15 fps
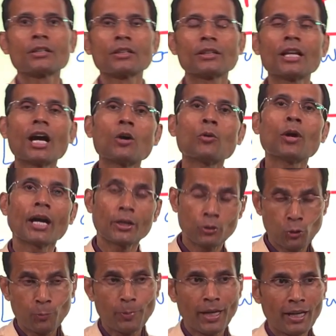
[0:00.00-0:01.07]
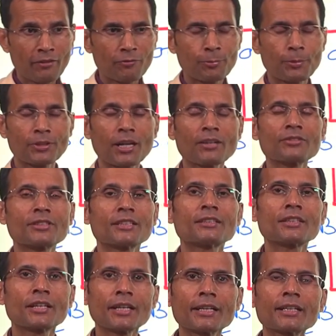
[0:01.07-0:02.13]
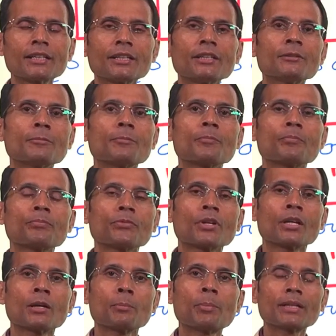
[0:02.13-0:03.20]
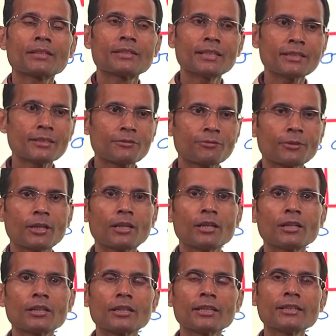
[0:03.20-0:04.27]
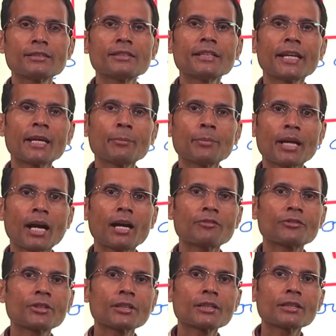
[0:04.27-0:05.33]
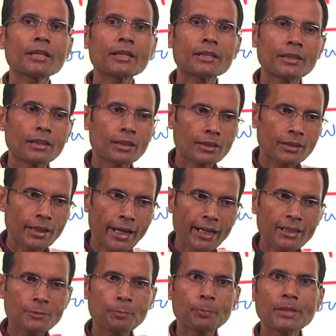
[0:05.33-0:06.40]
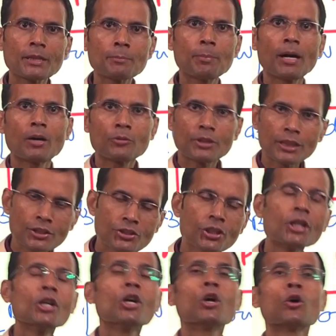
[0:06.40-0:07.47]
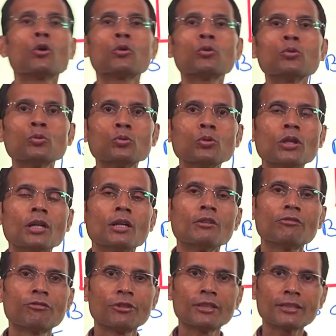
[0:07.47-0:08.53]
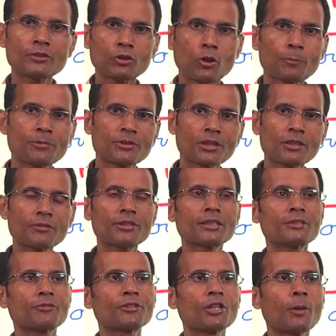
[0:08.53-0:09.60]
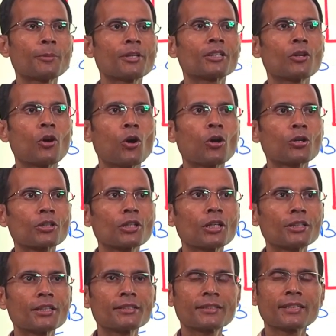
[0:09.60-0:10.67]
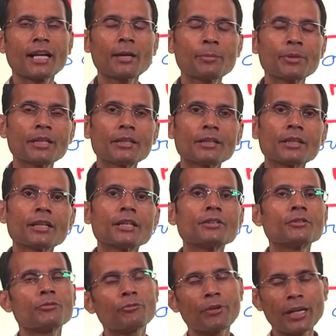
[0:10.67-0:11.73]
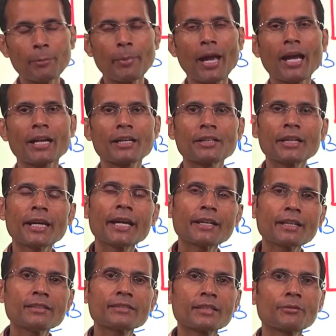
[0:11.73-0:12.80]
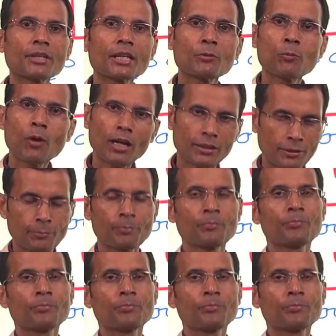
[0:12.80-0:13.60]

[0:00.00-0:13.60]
Now, I hope I have pronounced it correctly, but this uh, is named after H.P. Uh, Bowditch, who first observed this phenomenon or uh, described it in way back in 1871